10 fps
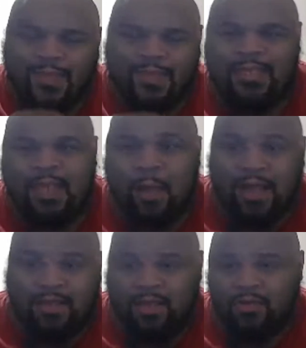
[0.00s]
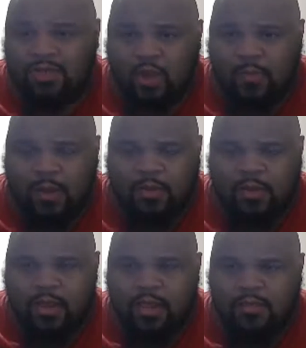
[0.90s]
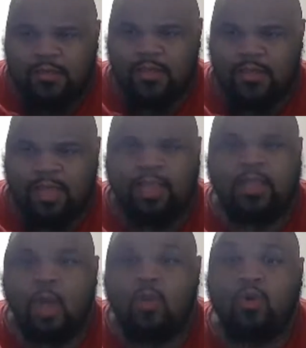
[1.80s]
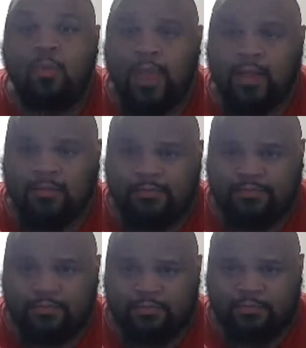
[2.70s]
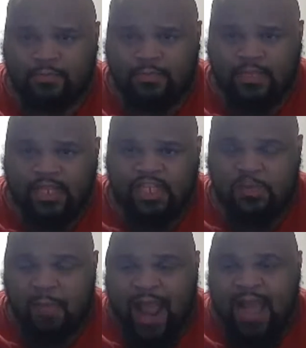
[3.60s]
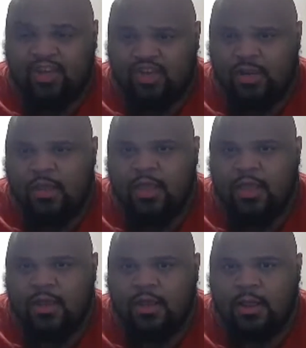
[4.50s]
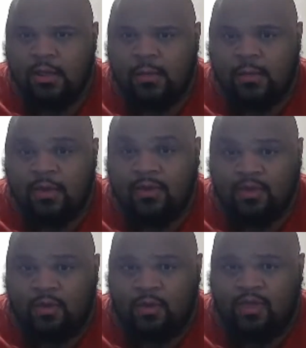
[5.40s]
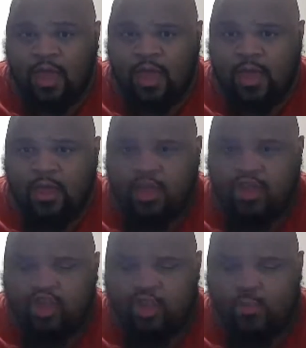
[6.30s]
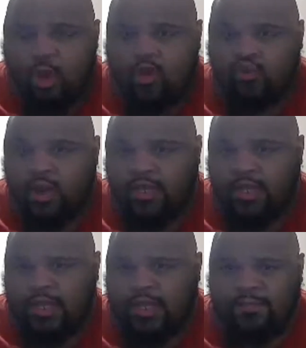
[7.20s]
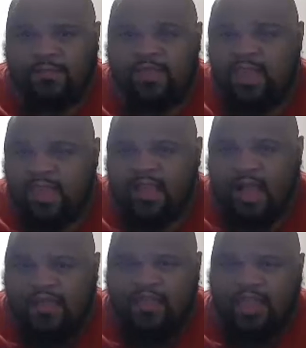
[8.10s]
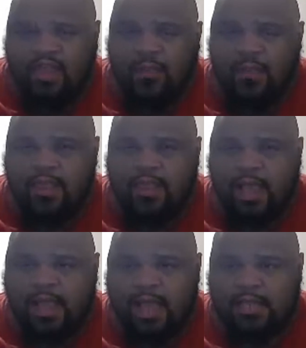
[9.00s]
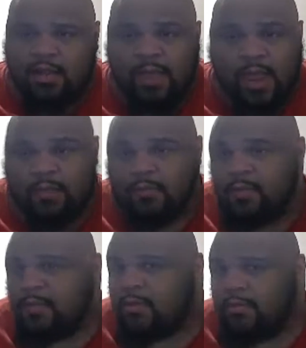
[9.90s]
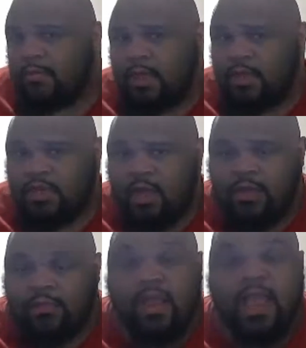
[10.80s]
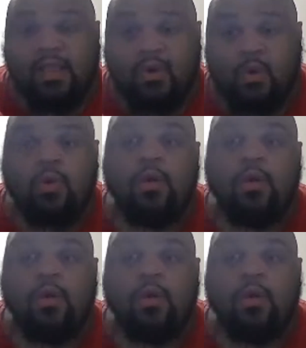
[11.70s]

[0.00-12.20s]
Some parts I thought was stupid. Like Goku being smashed with Ultra Instinct like that. I think they could have made it last time. Hey, it's just on. But hey, cool.